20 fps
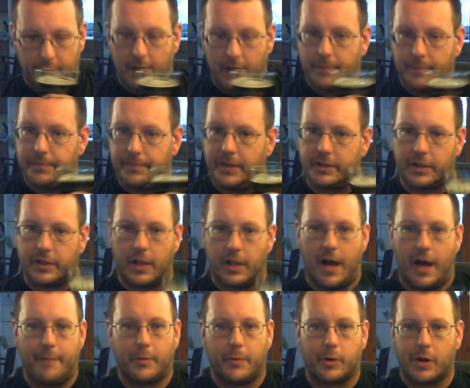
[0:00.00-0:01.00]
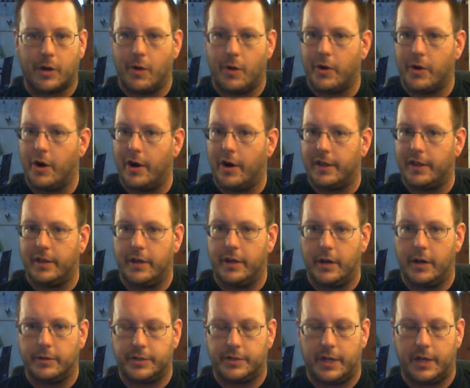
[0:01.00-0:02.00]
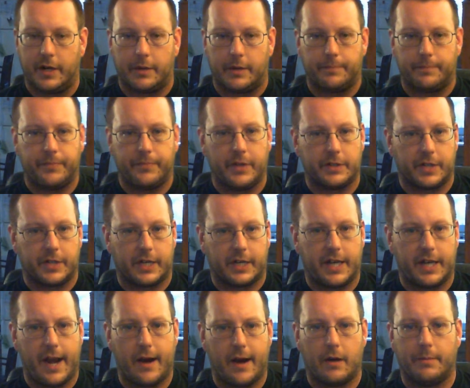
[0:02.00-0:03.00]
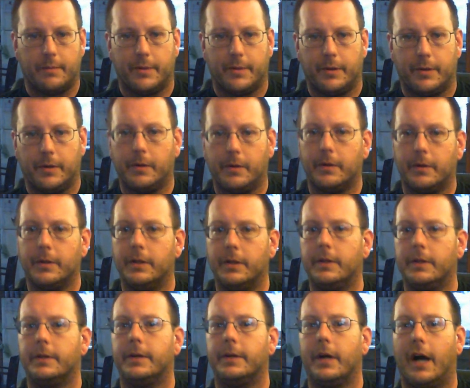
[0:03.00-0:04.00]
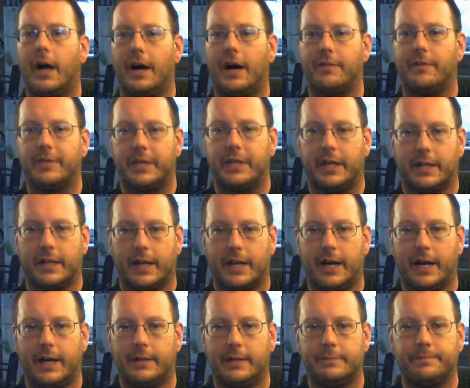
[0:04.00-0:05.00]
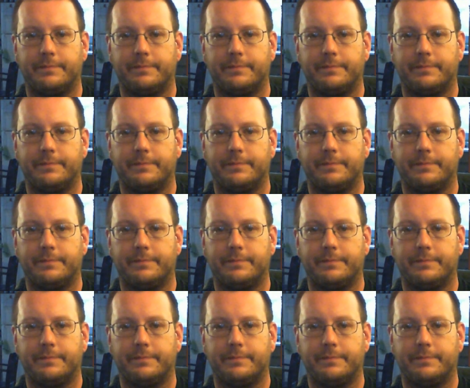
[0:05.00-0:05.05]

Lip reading: There's a lot more going on in the nose here. There's a caramel, a vanilla,